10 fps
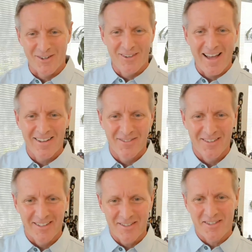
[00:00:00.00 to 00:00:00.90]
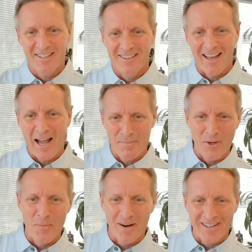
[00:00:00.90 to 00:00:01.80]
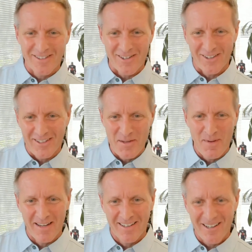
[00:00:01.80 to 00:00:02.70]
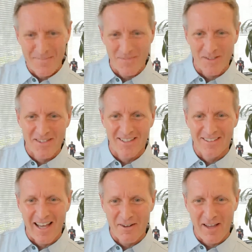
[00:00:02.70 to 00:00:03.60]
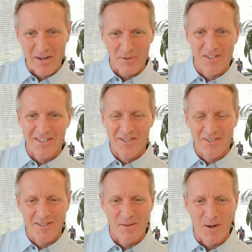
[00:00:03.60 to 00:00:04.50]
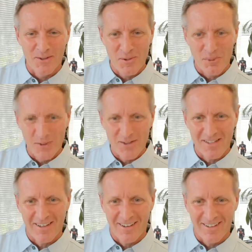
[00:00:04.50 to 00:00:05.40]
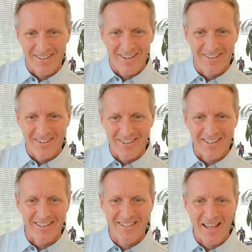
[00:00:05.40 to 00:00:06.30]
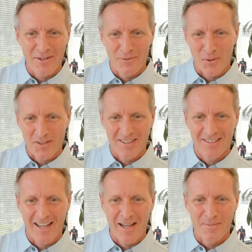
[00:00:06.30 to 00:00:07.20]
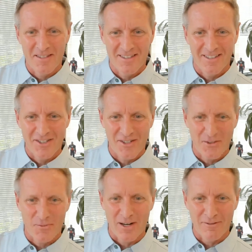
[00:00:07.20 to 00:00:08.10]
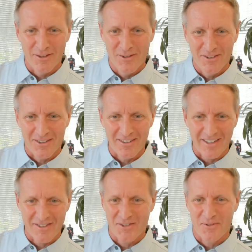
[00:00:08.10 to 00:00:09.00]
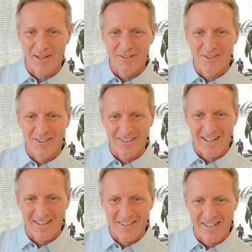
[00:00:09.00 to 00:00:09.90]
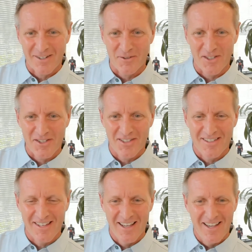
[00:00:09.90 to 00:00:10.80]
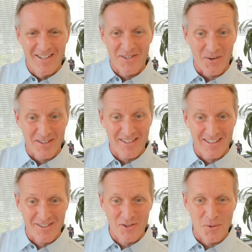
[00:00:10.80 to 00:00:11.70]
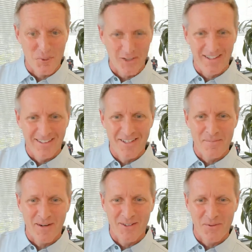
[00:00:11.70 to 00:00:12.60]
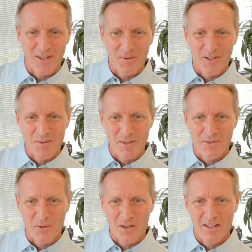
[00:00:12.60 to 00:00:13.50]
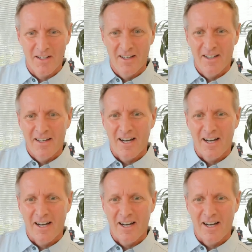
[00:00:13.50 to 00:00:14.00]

There are a lot of you see the IPO market starting to heat back up. You see a lot of acquisitions. The multiples are you know you're looking at 10 to 14 times this year's revenue or next year's revenue in a lot of these acquisitions. So it's it's super heated compared to where it was before.